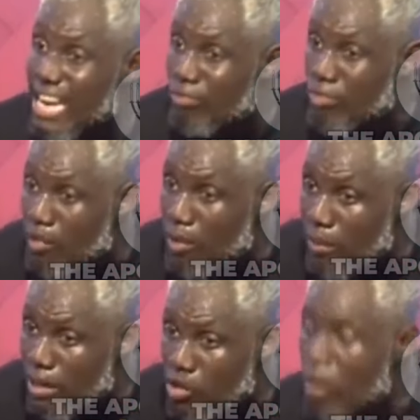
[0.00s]
that
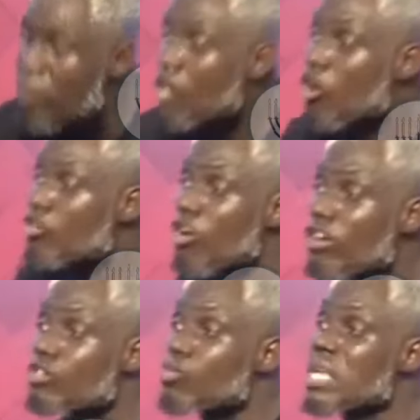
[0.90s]
fulfillment. Not because
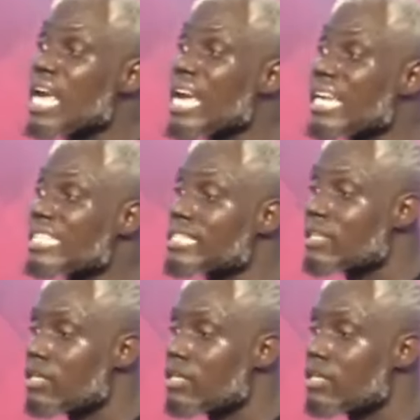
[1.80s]
God is wicked,